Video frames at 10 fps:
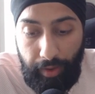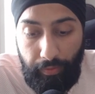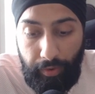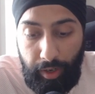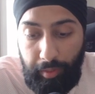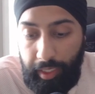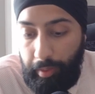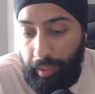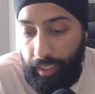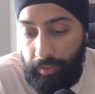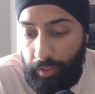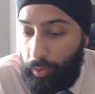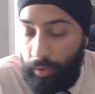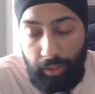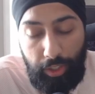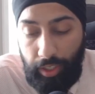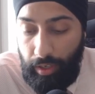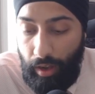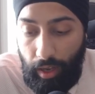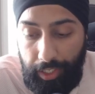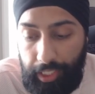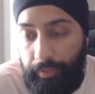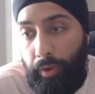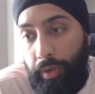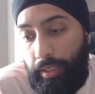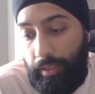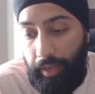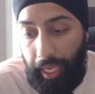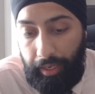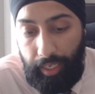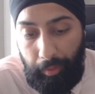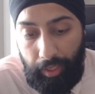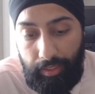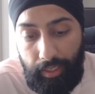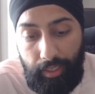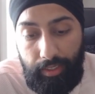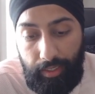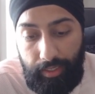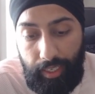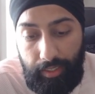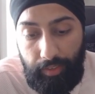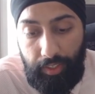I firmly believe schools should not just focus on academics success of the